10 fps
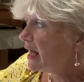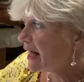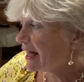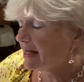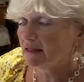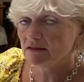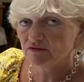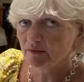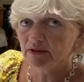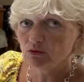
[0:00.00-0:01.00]
and
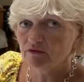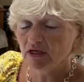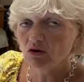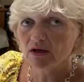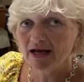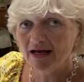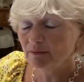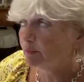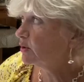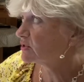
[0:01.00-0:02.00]
for my overlocker
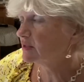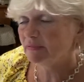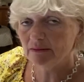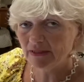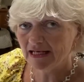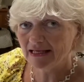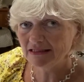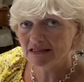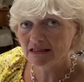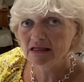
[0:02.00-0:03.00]
and possibly my
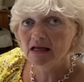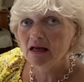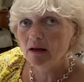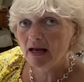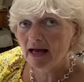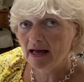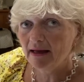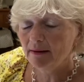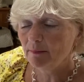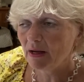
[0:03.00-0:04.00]
light,
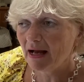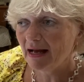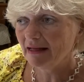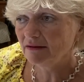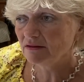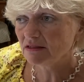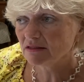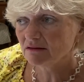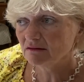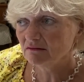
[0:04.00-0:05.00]
and
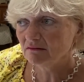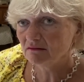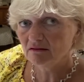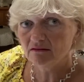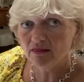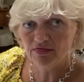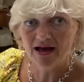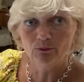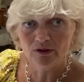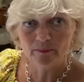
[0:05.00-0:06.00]

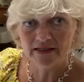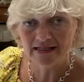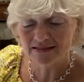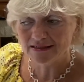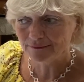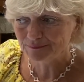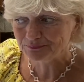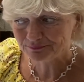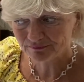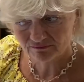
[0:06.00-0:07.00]
that will be it.
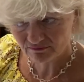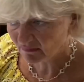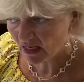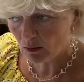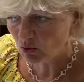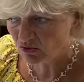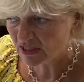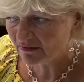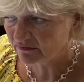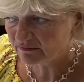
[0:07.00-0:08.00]
I won't
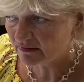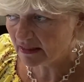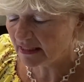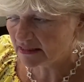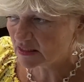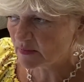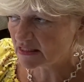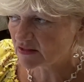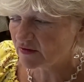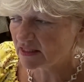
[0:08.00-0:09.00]
have any
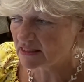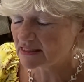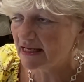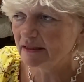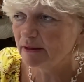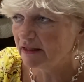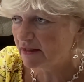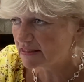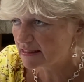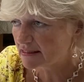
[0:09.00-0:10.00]
space for this. Anyway,
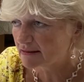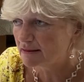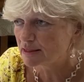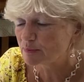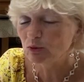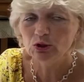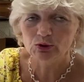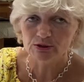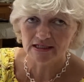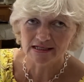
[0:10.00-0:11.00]
this spool
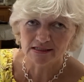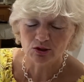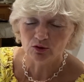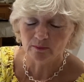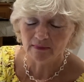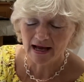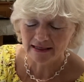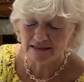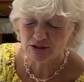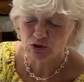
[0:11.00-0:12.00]
holder has come
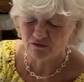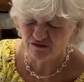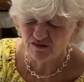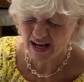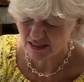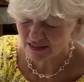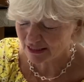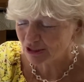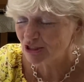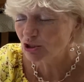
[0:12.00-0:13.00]
and it's vast.
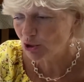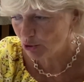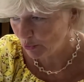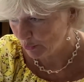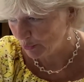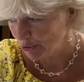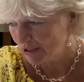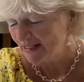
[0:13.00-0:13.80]
It is huge.